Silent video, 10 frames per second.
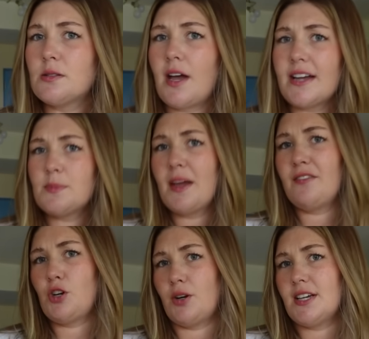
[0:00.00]
guys may
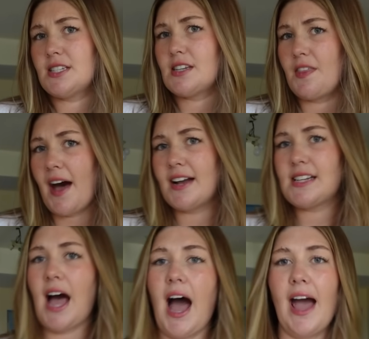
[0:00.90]
have noticed that
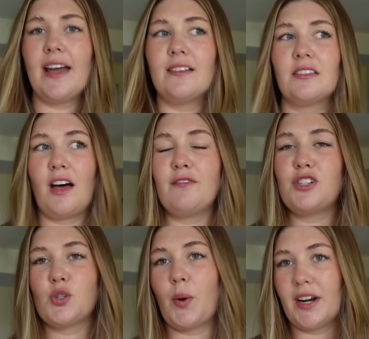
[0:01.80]
I love
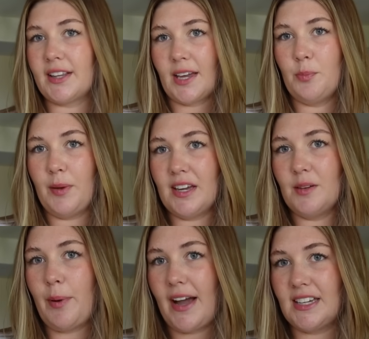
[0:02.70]
just wearing like
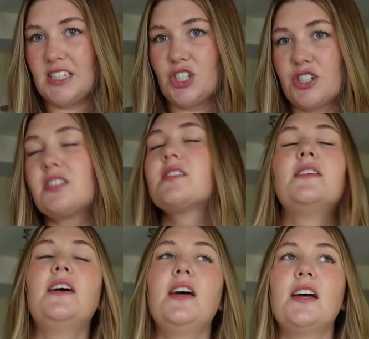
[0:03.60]
big baggy t-shirts,
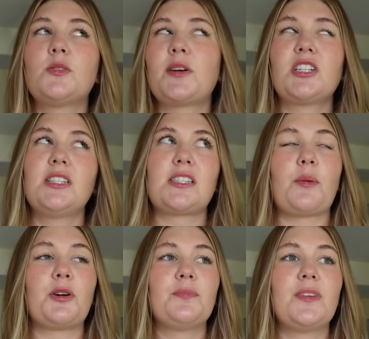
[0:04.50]
especially in the
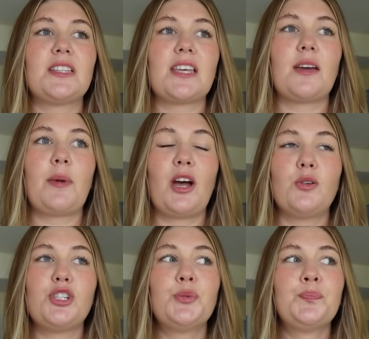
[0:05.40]
summer. It's like my
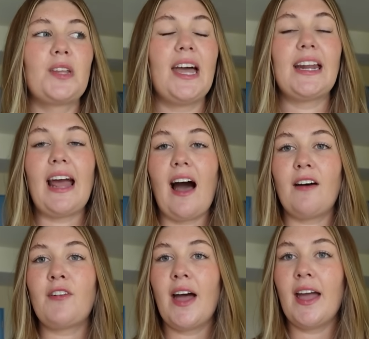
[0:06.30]
go-to. And I
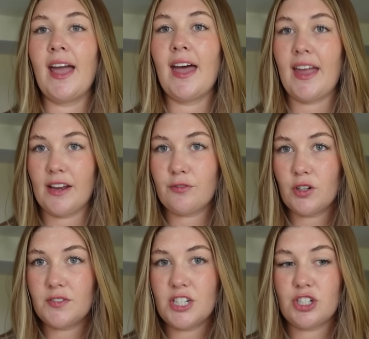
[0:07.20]
have a
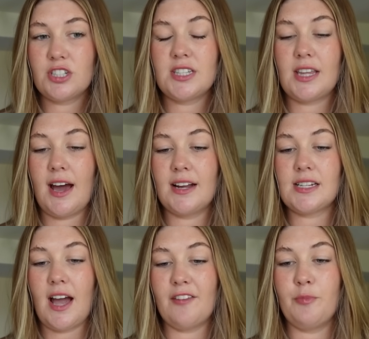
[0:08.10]
handful of t-shirts
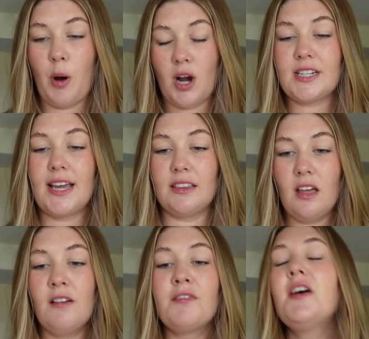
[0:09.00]
that I've bought and
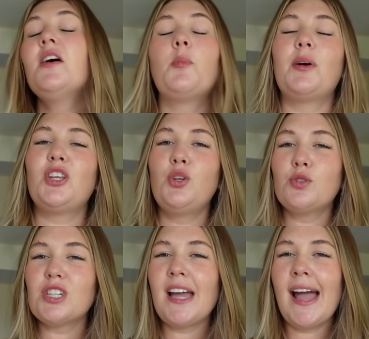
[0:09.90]
love, but
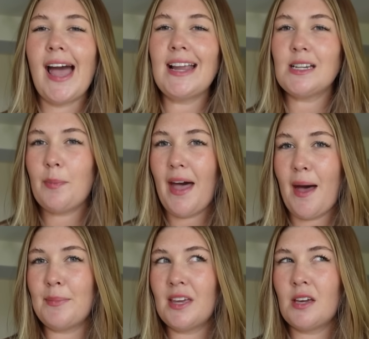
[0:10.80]
usually I end up
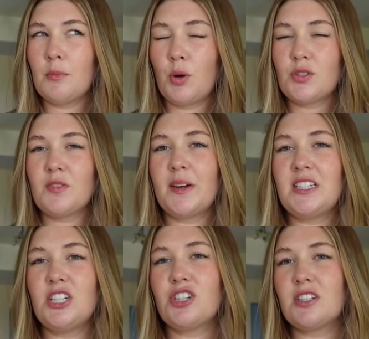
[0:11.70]
hemming most of my
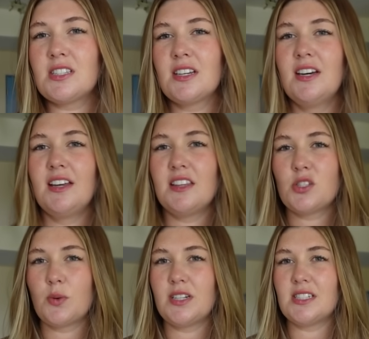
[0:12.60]
t-shirts.
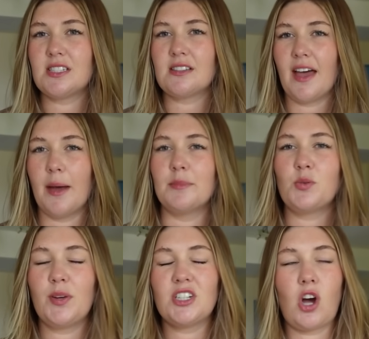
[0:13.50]
This one is hemmed.
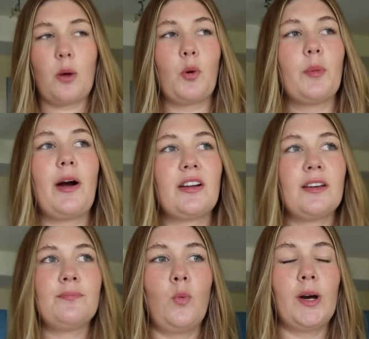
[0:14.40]
We can talk more about
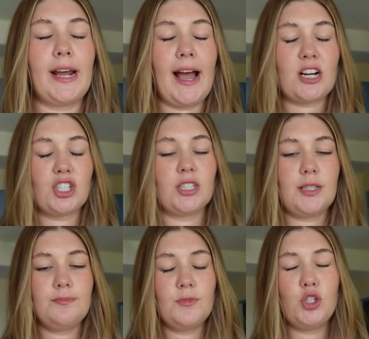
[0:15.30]
it when I
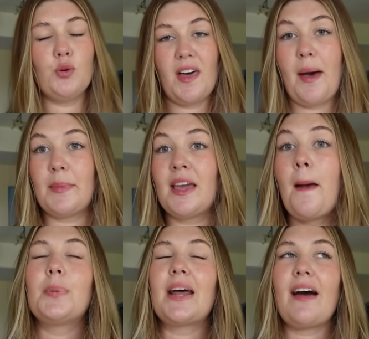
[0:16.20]
actually do the hemming.
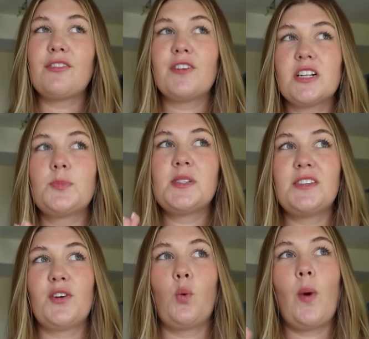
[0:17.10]
But I have a very
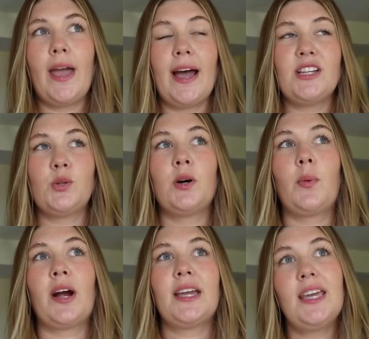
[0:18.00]
specific way I do it
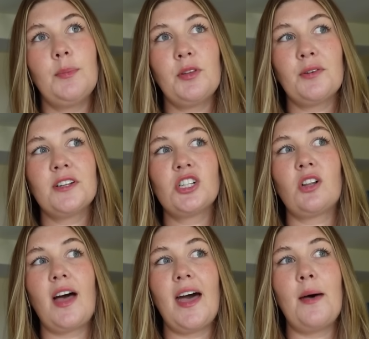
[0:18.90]
where I keep the
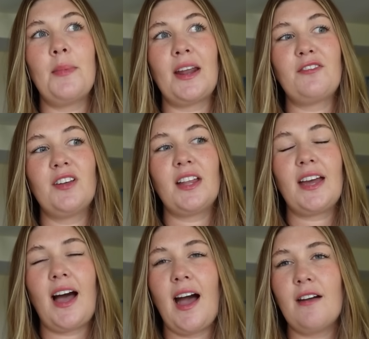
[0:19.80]
original hem, and I feel
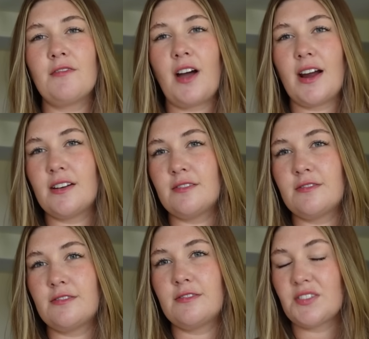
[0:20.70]
like I've kind
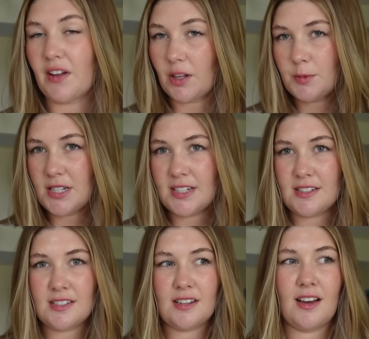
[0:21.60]
of developed
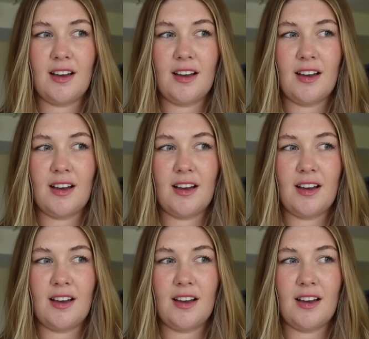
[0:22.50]
it